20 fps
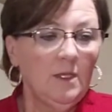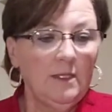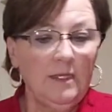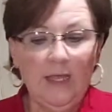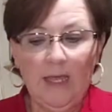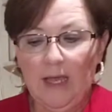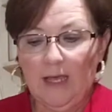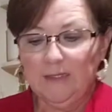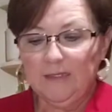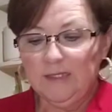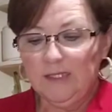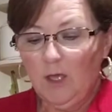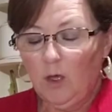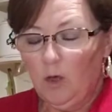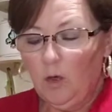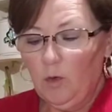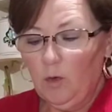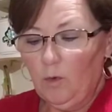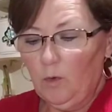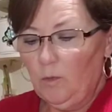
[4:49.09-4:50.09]
Yeah,
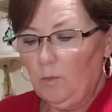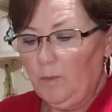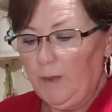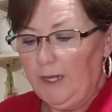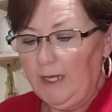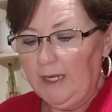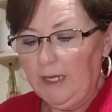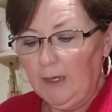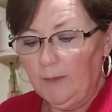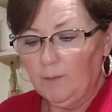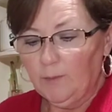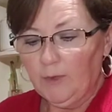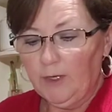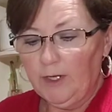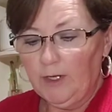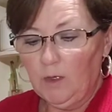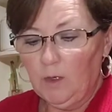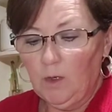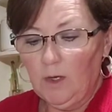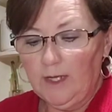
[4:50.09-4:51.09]
so peanut
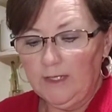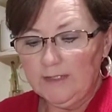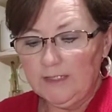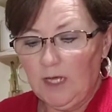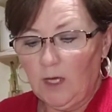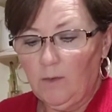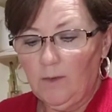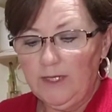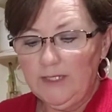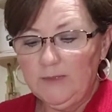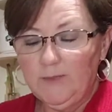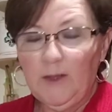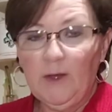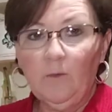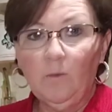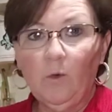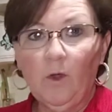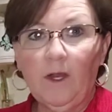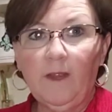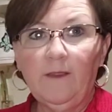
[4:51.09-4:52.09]
brittle has always
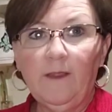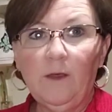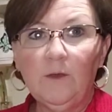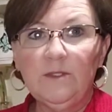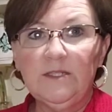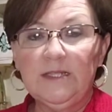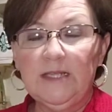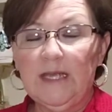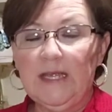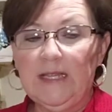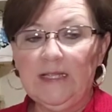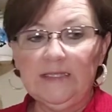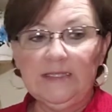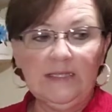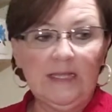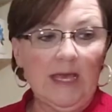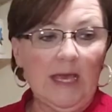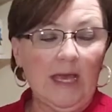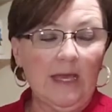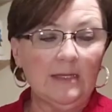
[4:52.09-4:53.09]
been one of those things
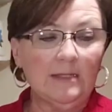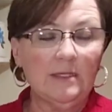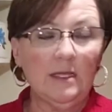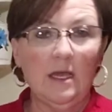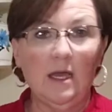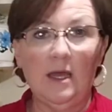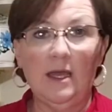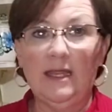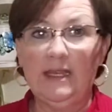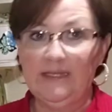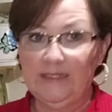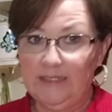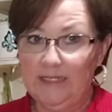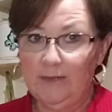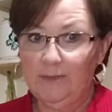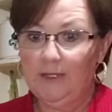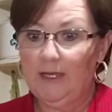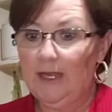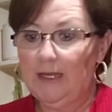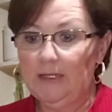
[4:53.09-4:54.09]
that
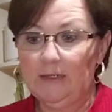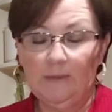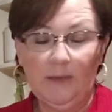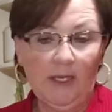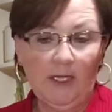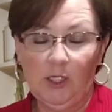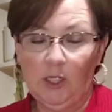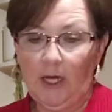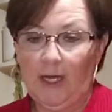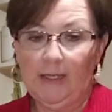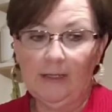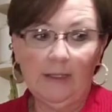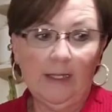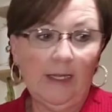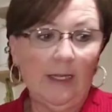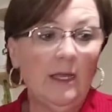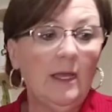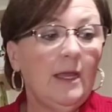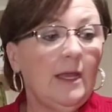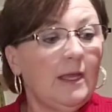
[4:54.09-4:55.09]
intimidated me
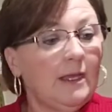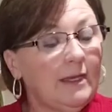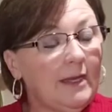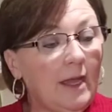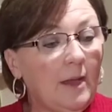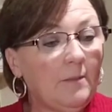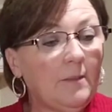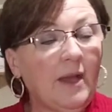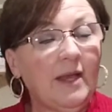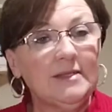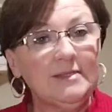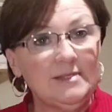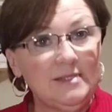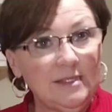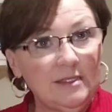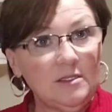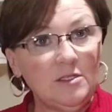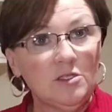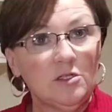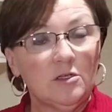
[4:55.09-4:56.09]
greatly. Now, my
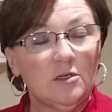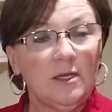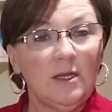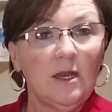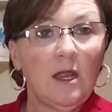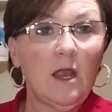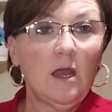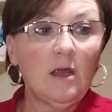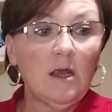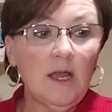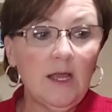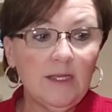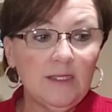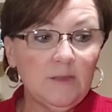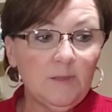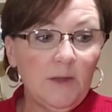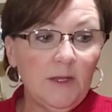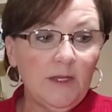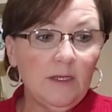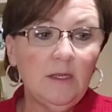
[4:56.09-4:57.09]
sister and her
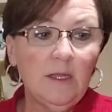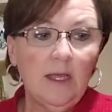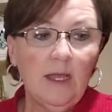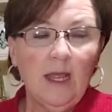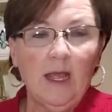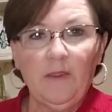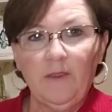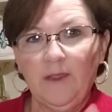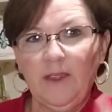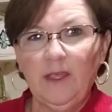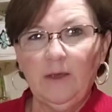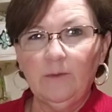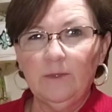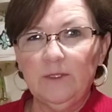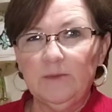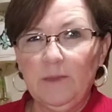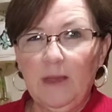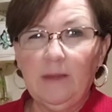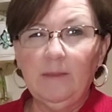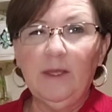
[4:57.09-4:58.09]
husband, I think it
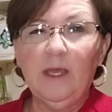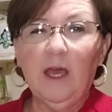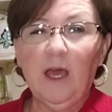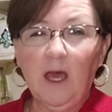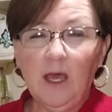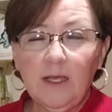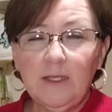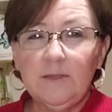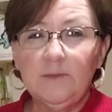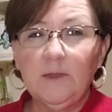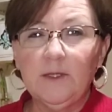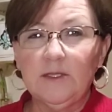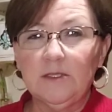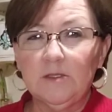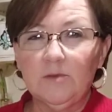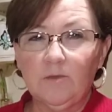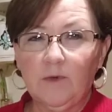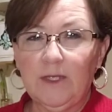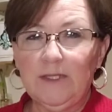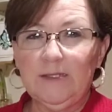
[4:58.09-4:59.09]
was maybe a
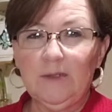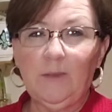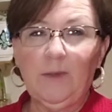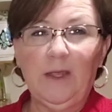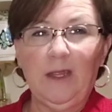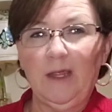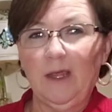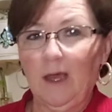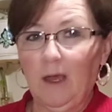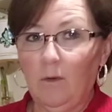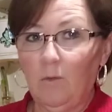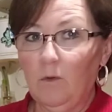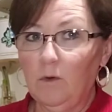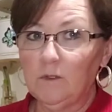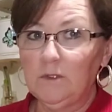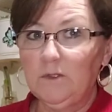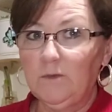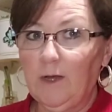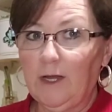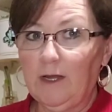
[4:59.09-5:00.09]
husband's recipe. I
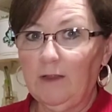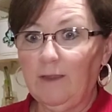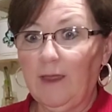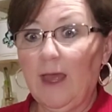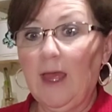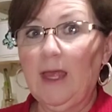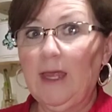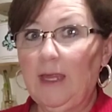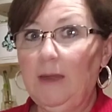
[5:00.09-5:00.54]
won't swear to that.